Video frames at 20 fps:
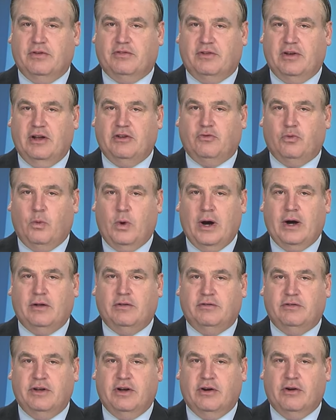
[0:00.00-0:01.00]
Given
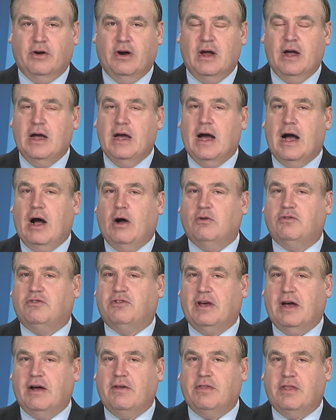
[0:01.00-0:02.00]
though what we
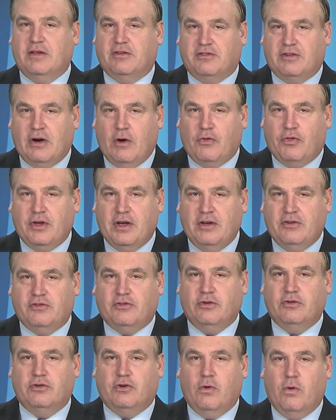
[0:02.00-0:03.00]
know about
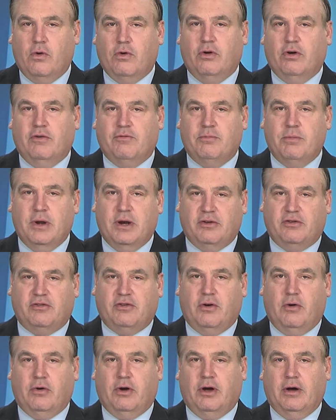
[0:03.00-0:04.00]
wolves picking out the
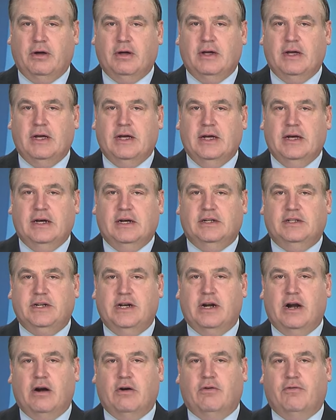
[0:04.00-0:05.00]
sick, it
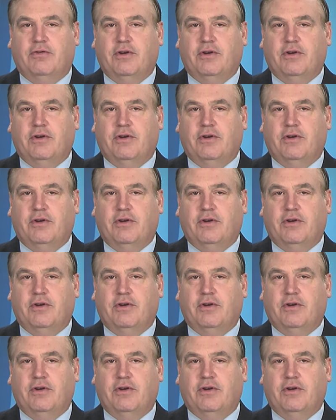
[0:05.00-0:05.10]
stands